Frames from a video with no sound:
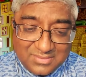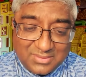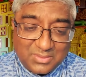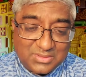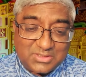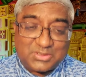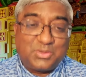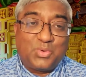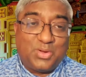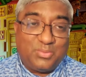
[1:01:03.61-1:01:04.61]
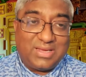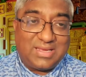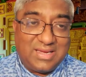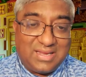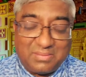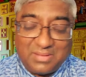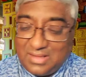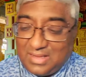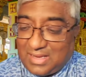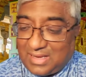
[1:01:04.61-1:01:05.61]
It's a slow awakening,
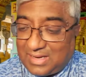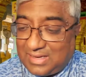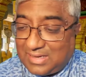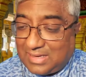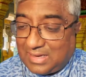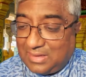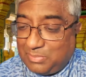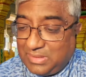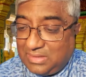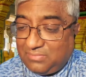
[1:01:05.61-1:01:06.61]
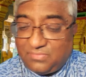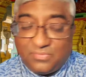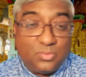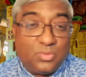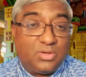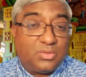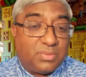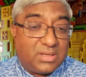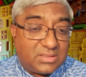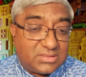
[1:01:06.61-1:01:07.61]
and I believe if you want to
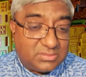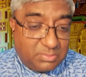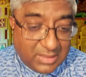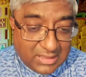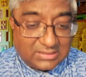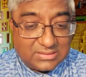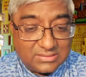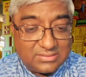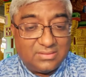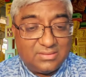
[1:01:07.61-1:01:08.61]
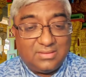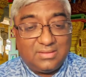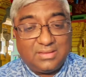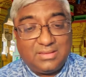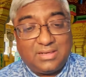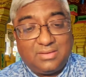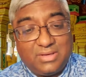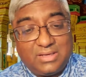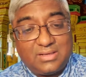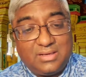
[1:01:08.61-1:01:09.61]
participate in that
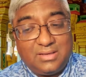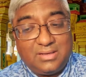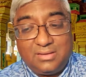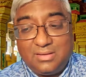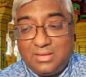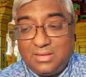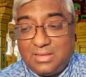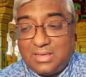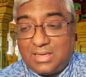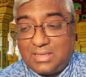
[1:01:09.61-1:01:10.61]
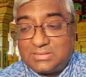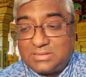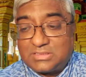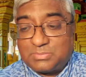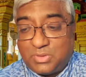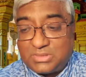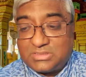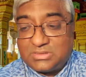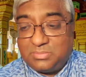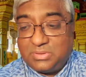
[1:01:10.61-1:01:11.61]
awakening as a
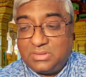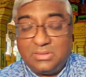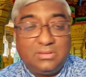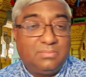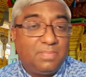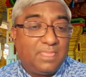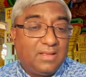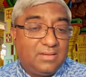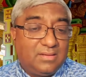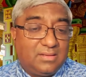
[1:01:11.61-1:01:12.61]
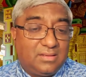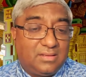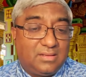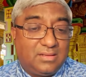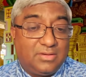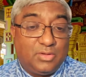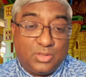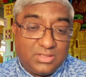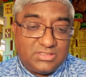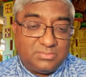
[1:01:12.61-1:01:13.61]
responsible,
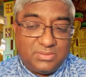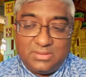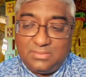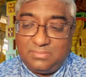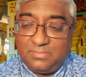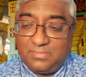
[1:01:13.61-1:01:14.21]
knowledgeable,